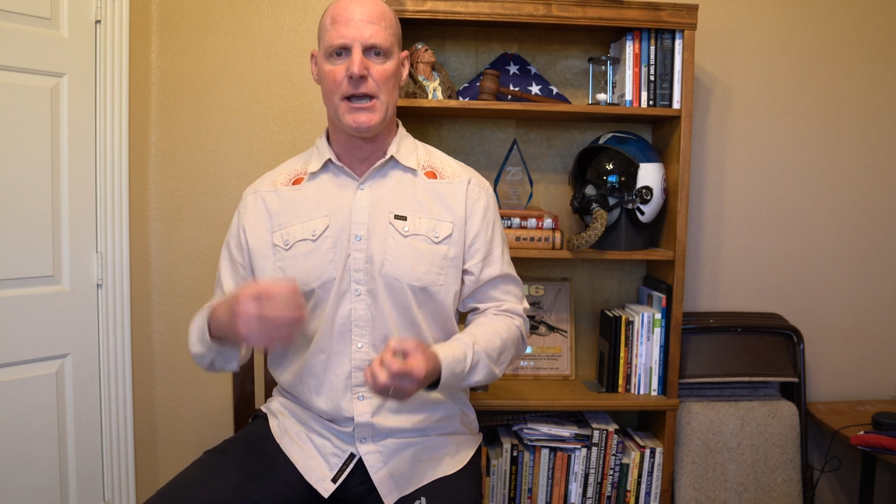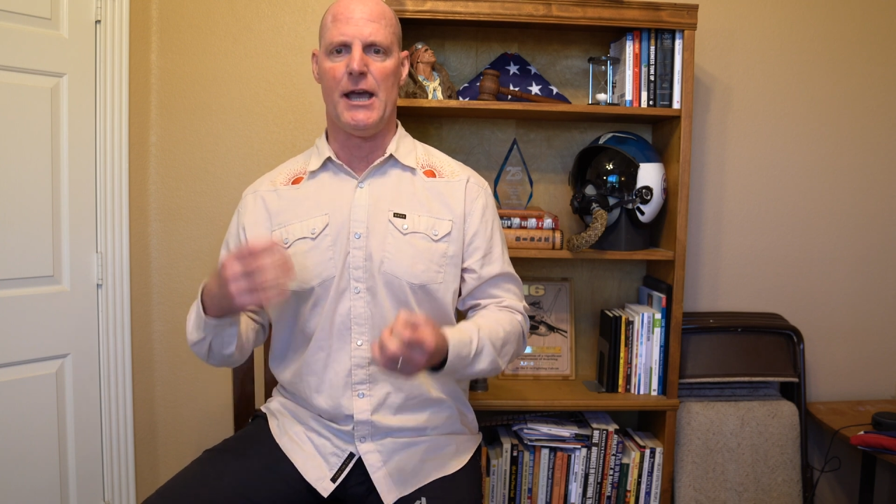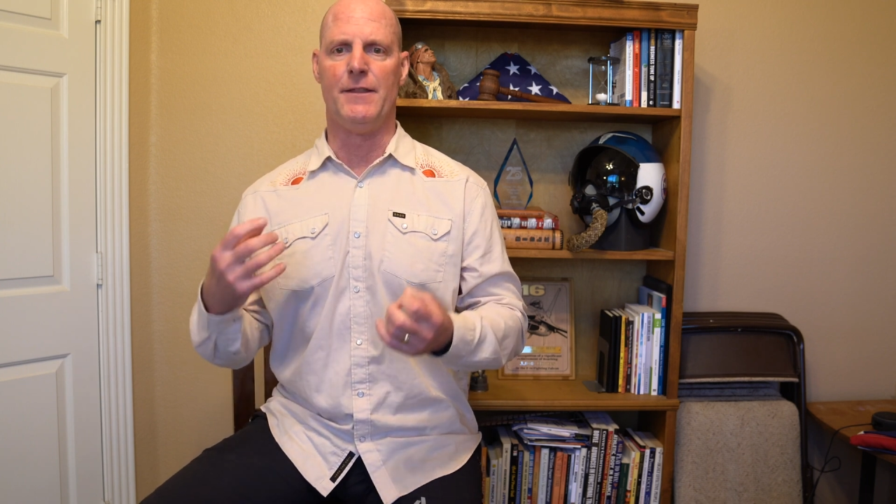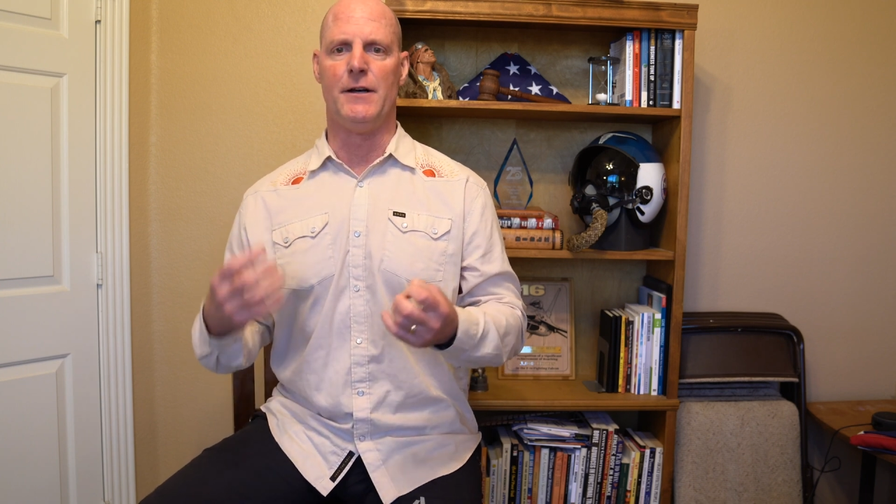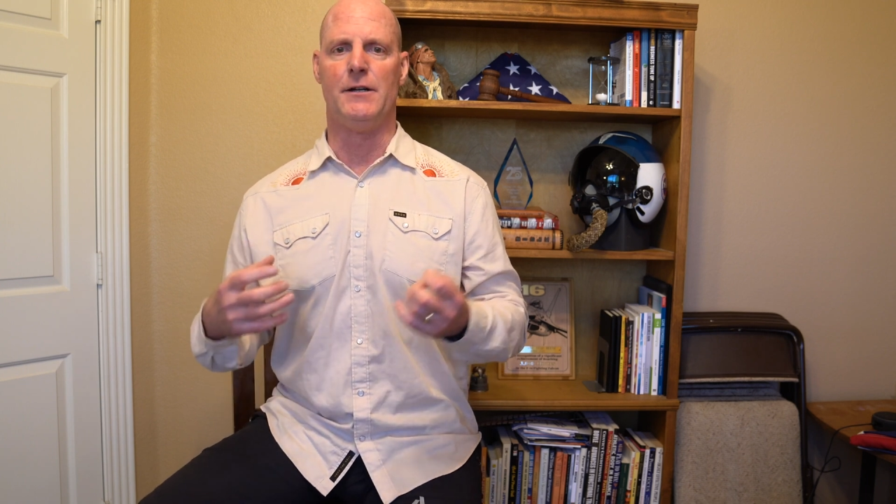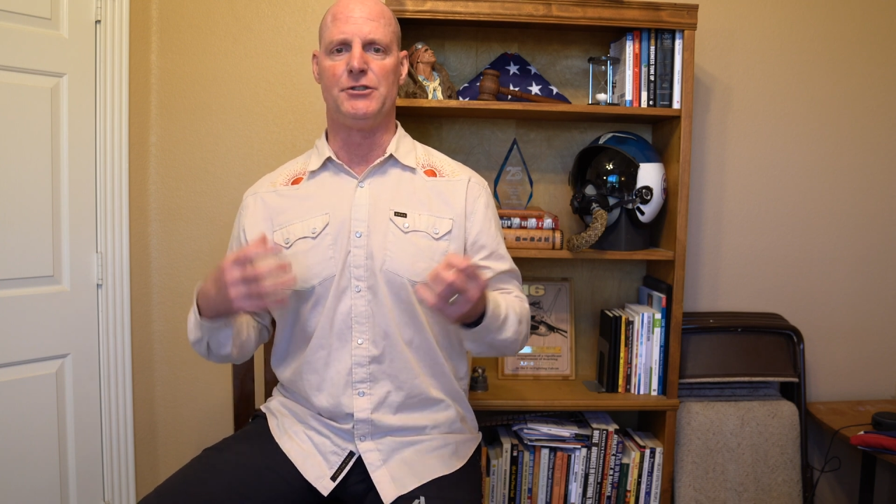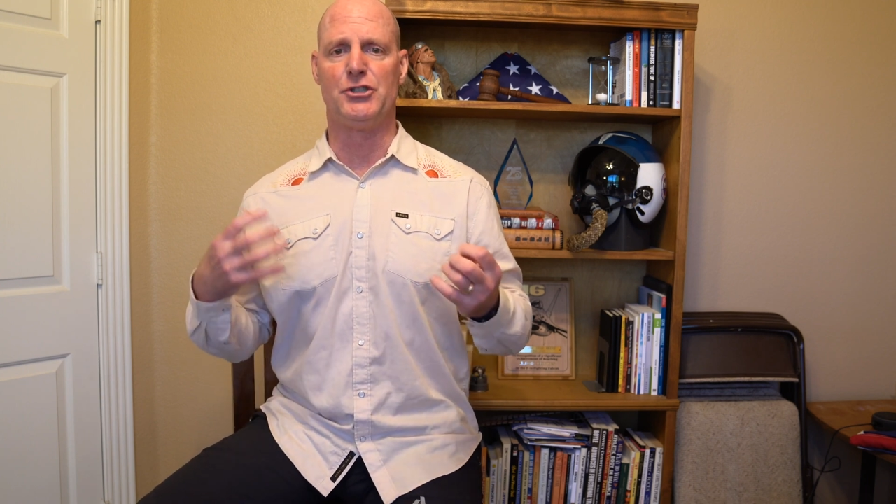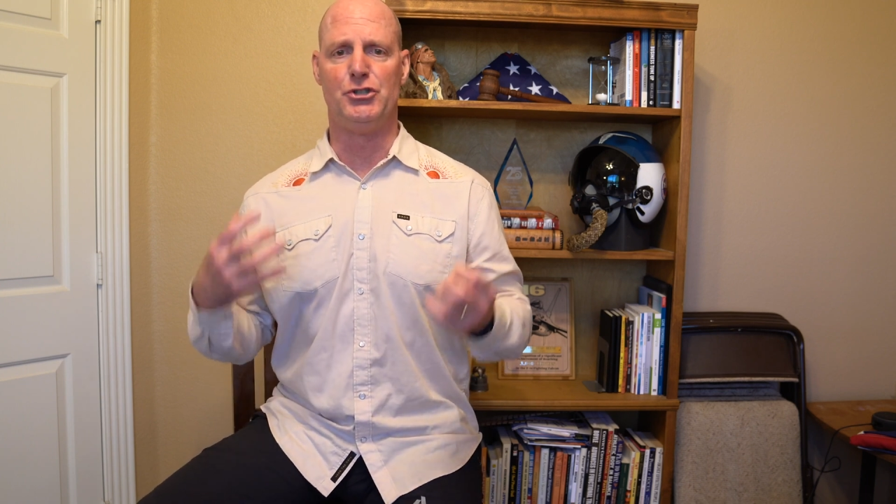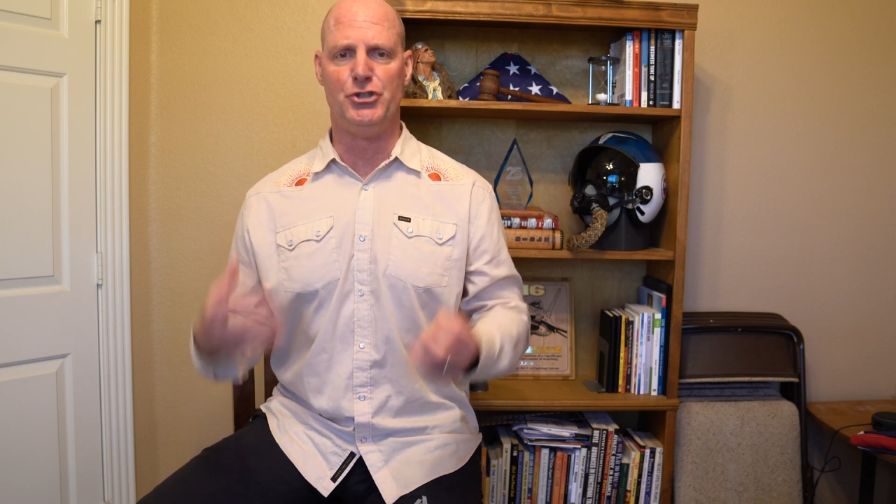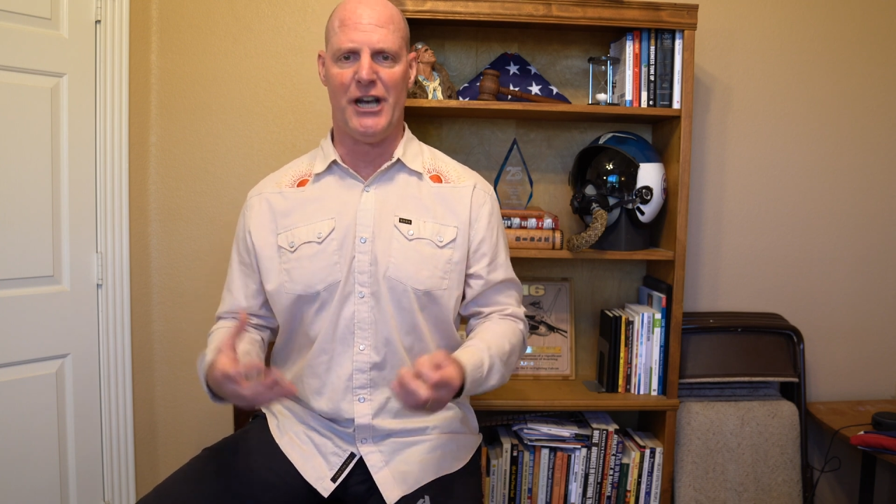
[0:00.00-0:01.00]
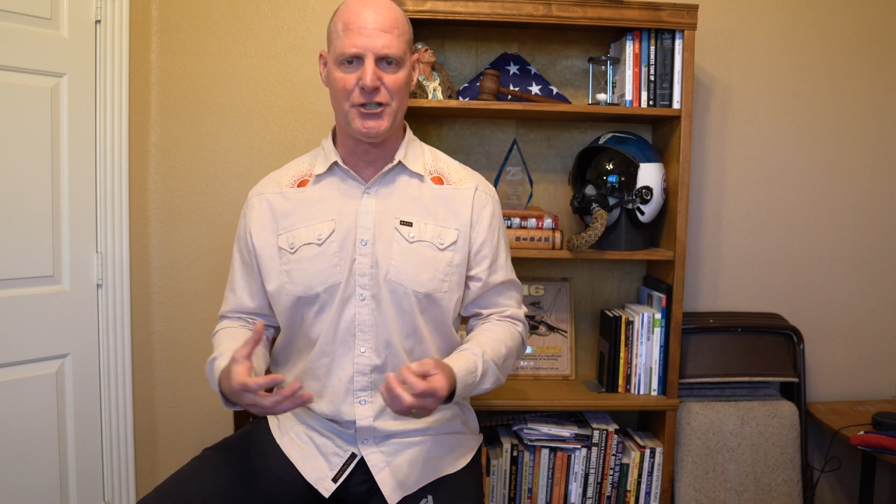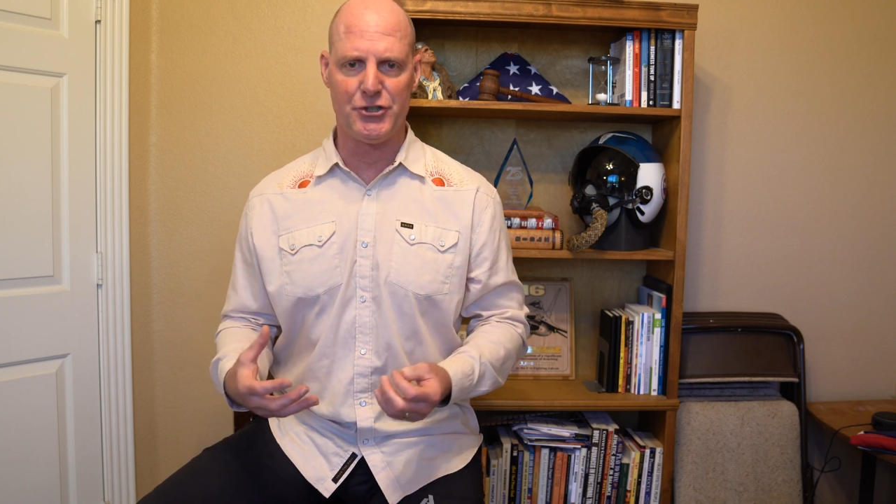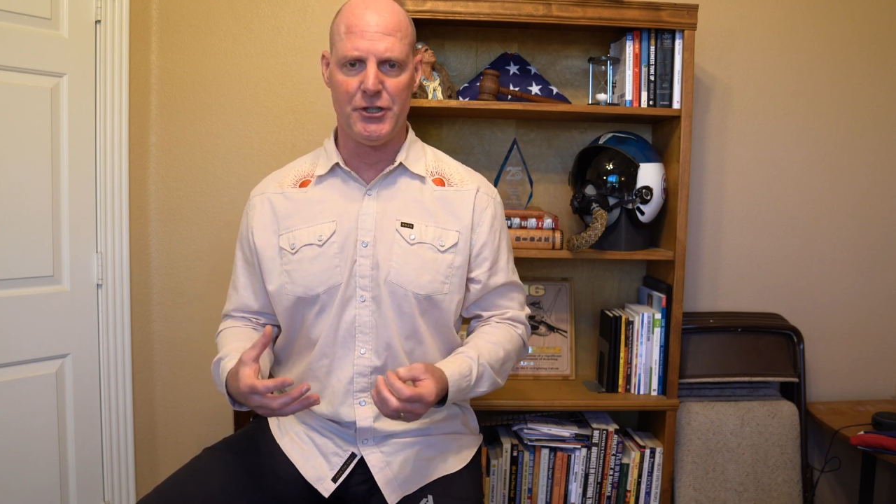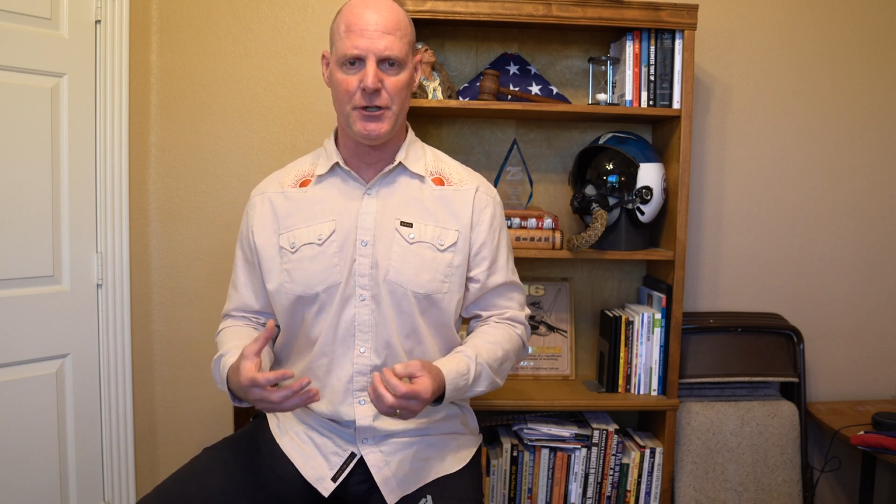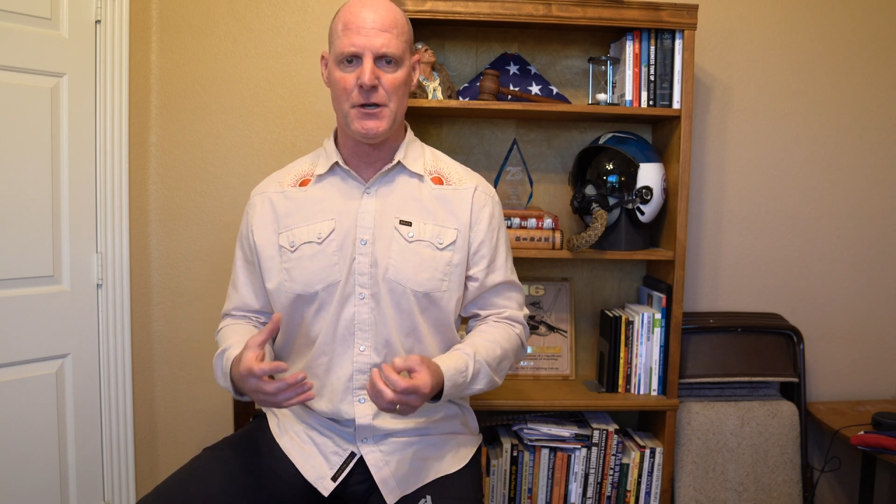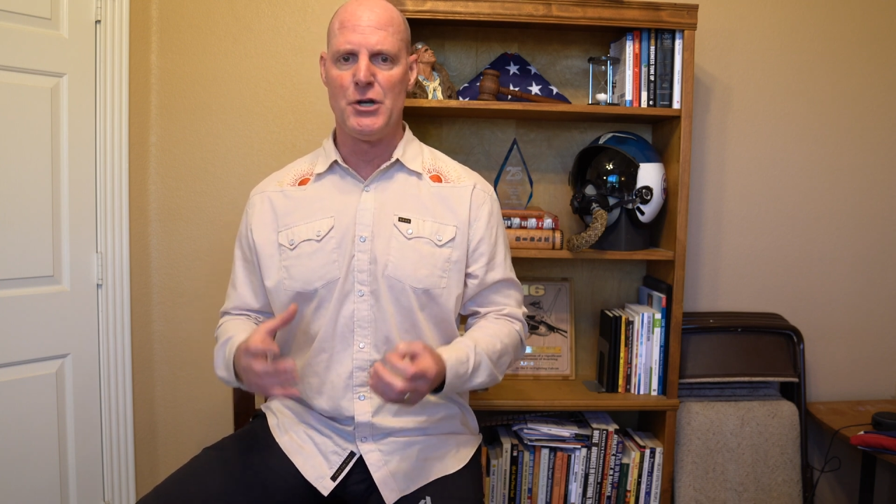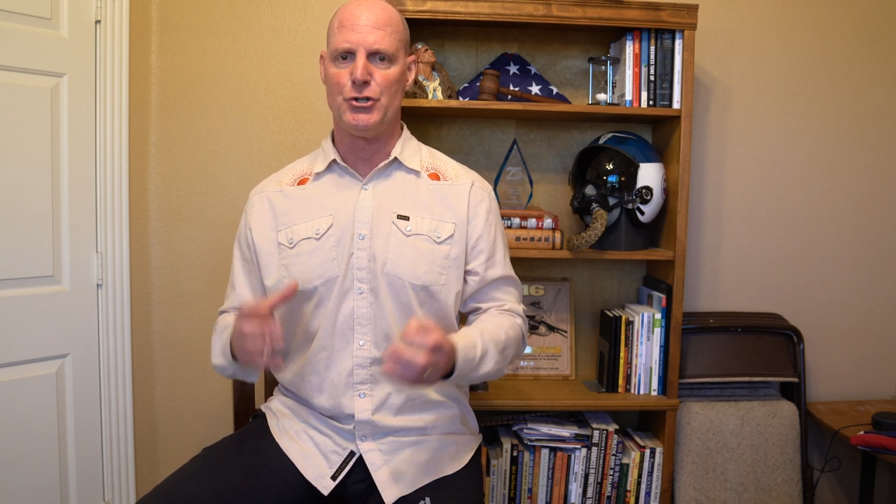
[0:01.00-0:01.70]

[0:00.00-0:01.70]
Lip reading: and the suggestion